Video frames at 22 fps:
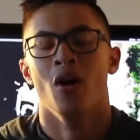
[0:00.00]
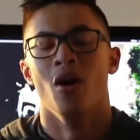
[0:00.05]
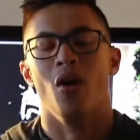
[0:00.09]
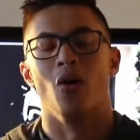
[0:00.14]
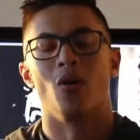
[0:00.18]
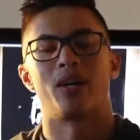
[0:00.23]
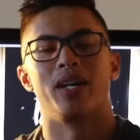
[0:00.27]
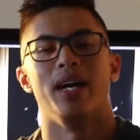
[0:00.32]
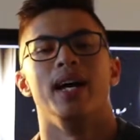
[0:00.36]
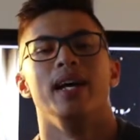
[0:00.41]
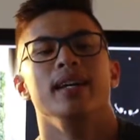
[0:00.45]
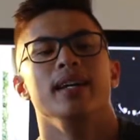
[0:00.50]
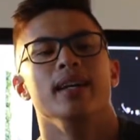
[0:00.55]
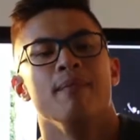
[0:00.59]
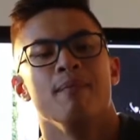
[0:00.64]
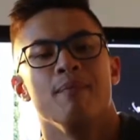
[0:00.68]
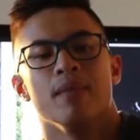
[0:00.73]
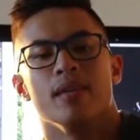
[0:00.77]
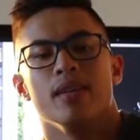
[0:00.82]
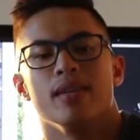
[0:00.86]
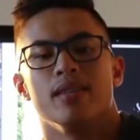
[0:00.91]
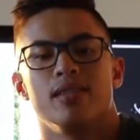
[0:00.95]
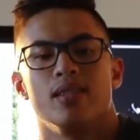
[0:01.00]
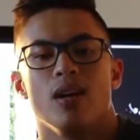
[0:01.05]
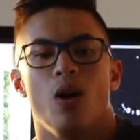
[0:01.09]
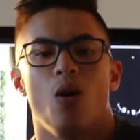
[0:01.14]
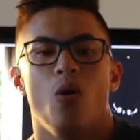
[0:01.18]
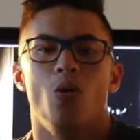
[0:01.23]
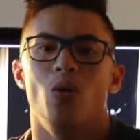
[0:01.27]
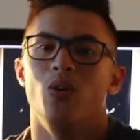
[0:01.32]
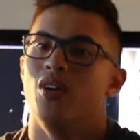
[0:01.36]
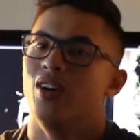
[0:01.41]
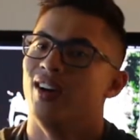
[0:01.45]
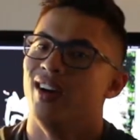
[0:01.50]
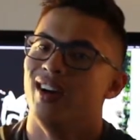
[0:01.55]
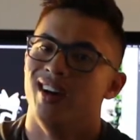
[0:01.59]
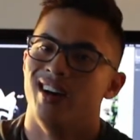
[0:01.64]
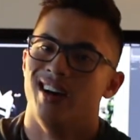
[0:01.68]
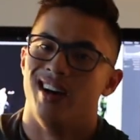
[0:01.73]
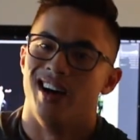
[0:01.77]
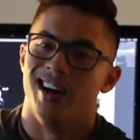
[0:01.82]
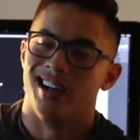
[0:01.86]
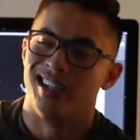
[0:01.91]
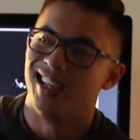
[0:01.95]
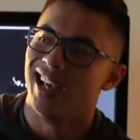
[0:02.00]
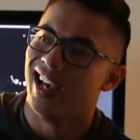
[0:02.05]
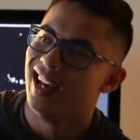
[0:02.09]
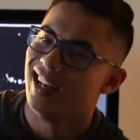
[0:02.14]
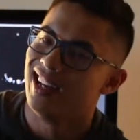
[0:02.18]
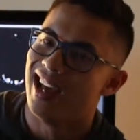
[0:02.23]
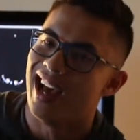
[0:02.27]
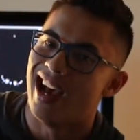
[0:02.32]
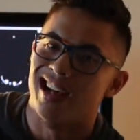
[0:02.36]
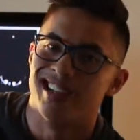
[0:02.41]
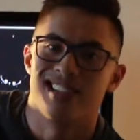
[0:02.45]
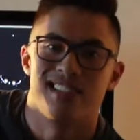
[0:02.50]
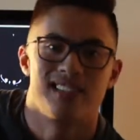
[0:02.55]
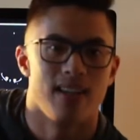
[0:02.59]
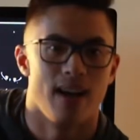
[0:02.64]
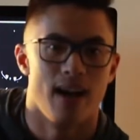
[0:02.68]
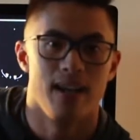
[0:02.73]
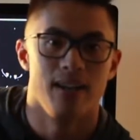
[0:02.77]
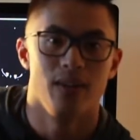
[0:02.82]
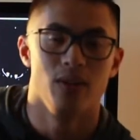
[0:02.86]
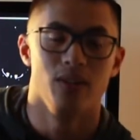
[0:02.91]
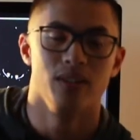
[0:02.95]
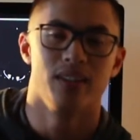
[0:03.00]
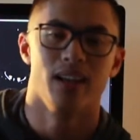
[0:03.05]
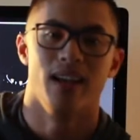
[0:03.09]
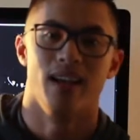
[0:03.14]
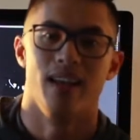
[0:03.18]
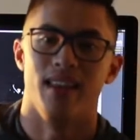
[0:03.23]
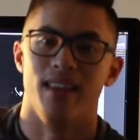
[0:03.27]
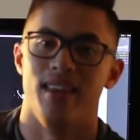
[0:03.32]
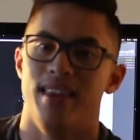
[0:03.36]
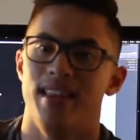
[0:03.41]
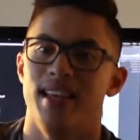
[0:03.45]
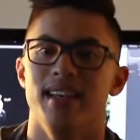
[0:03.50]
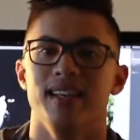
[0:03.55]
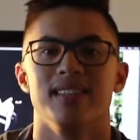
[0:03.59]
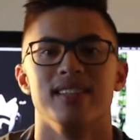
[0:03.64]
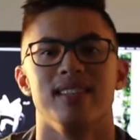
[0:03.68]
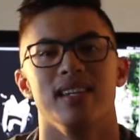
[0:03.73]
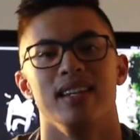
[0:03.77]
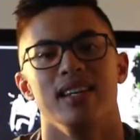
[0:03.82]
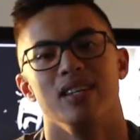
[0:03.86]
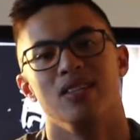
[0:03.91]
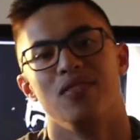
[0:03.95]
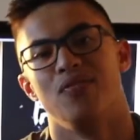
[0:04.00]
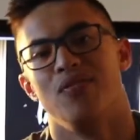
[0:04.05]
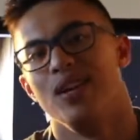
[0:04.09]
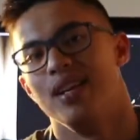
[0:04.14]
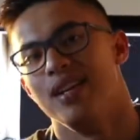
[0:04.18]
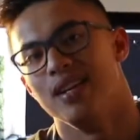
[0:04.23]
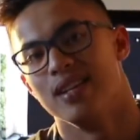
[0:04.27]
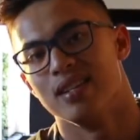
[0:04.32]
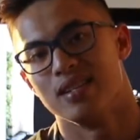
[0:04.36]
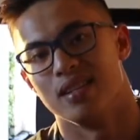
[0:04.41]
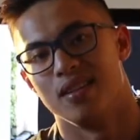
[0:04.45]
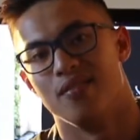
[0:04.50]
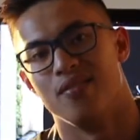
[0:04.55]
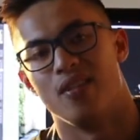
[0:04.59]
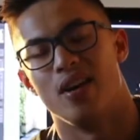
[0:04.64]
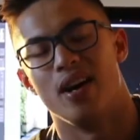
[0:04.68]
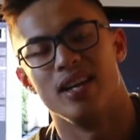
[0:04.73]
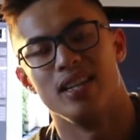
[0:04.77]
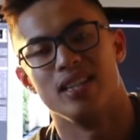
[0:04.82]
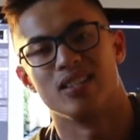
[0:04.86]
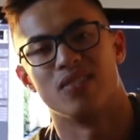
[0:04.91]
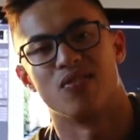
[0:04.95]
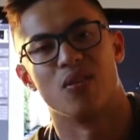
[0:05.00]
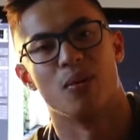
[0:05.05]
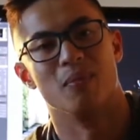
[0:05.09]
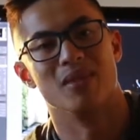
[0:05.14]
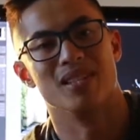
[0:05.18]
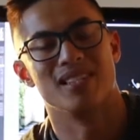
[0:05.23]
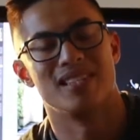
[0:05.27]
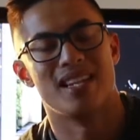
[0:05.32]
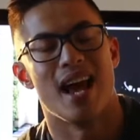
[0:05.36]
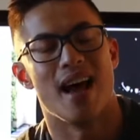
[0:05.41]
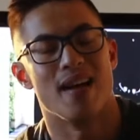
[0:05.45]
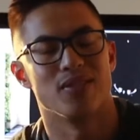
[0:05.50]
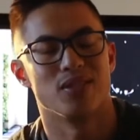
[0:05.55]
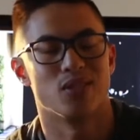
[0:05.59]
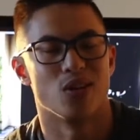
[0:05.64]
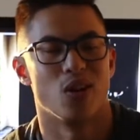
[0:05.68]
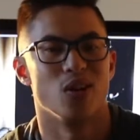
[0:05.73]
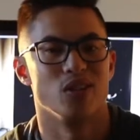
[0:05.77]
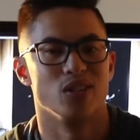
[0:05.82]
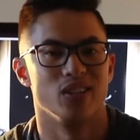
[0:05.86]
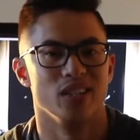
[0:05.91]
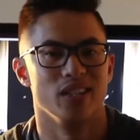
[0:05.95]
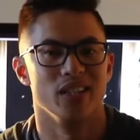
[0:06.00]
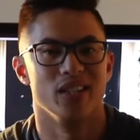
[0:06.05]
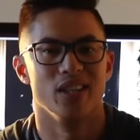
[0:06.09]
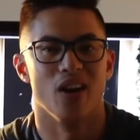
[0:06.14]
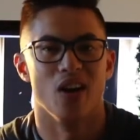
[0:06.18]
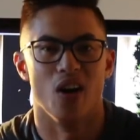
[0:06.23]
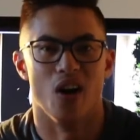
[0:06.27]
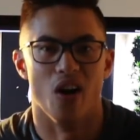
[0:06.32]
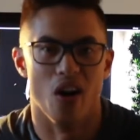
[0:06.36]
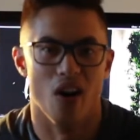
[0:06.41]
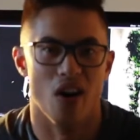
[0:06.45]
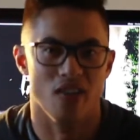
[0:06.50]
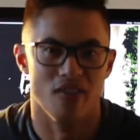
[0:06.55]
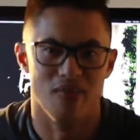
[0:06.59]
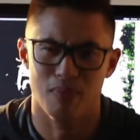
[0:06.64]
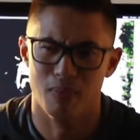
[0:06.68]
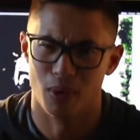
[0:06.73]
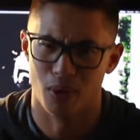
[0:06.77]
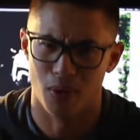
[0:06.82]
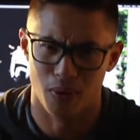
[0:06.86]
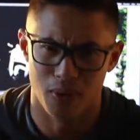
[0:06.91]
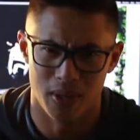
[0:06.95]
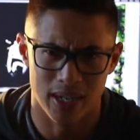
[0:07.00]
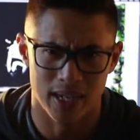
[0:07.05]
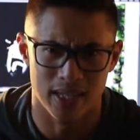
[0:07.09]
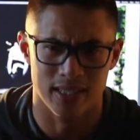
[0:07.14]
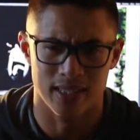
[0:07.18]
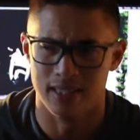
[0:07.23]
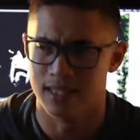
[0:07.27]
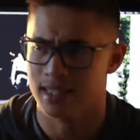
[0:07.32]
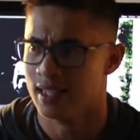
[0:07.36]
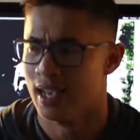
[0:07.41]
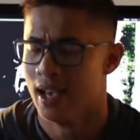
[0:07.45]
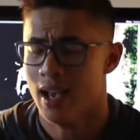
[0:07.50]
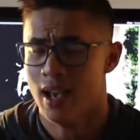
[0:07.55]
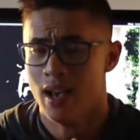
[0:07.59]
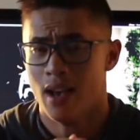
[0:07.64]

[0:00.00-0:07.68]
Okay, so again, as titled, this is fitness advice from Staff Sergeant of Marines.